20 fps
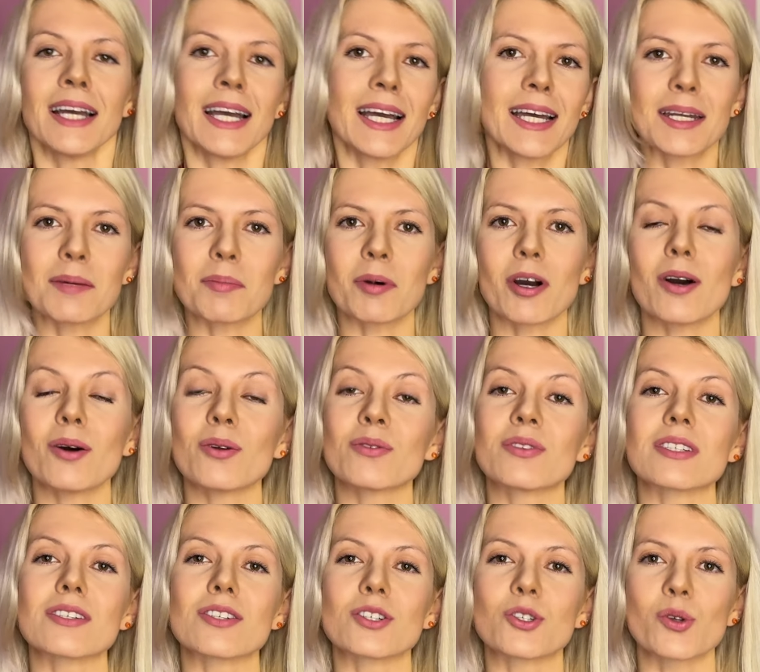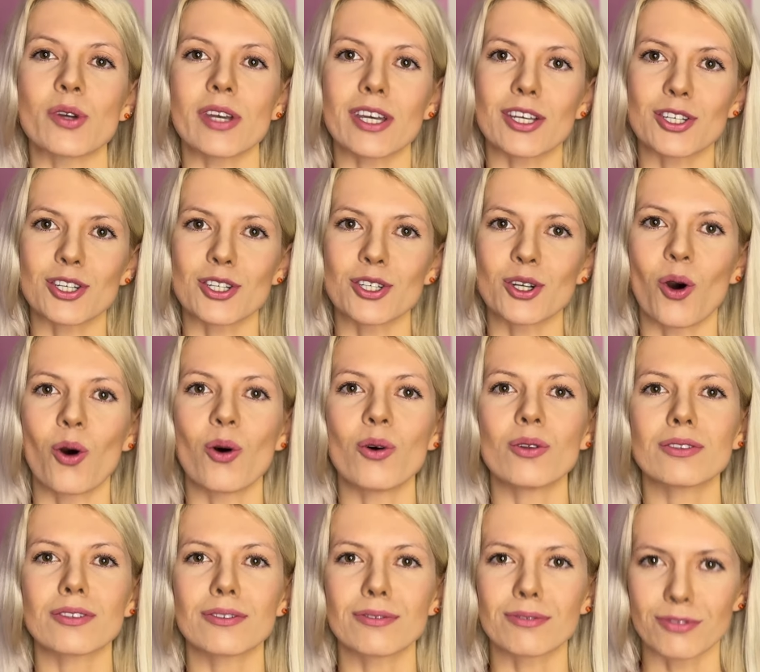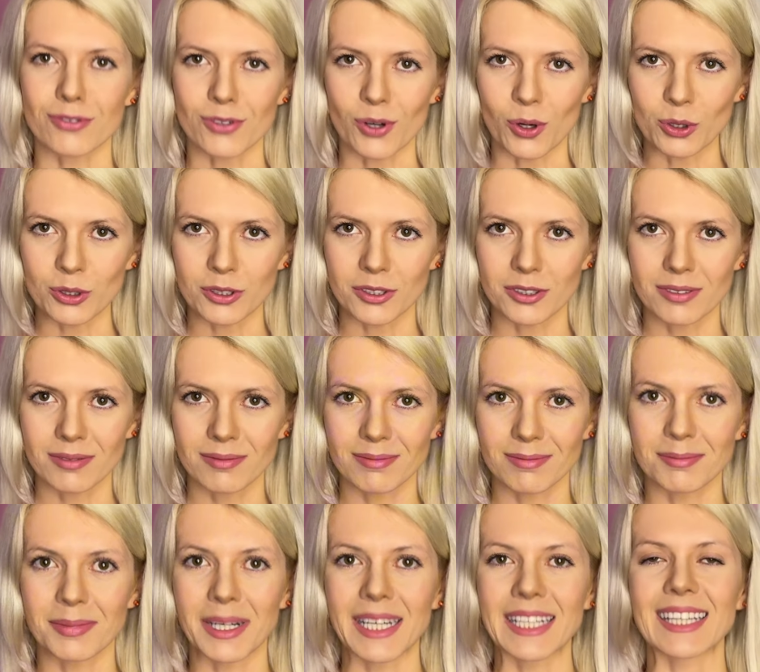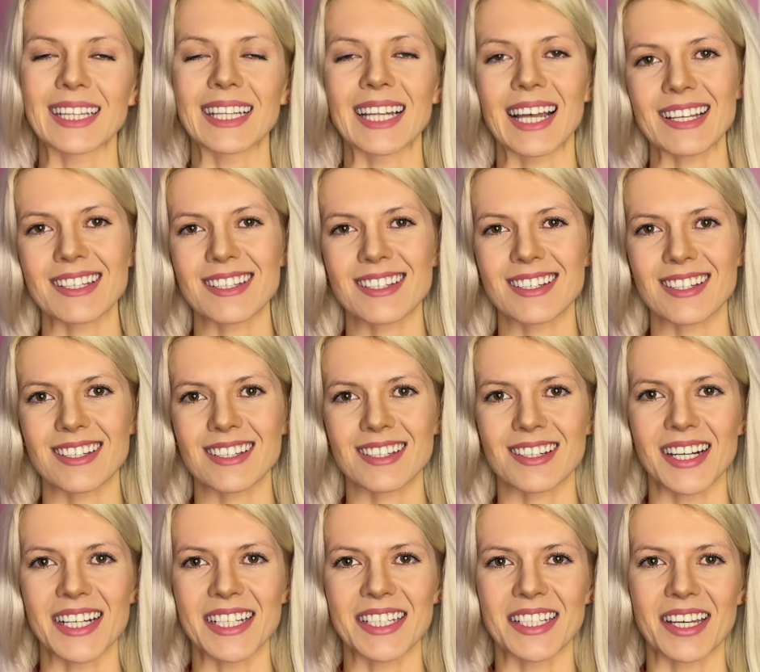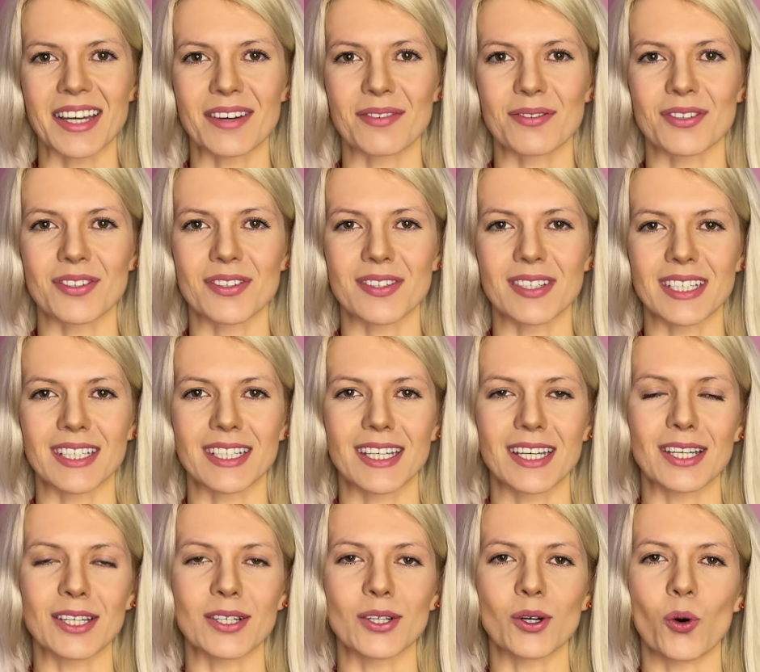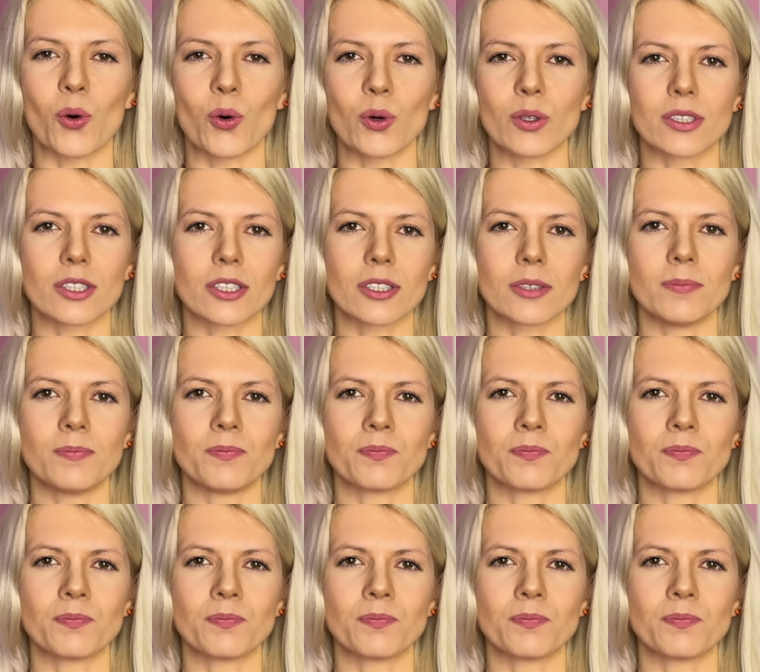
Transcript: and about the situation on the front, but let's discuss everything in order.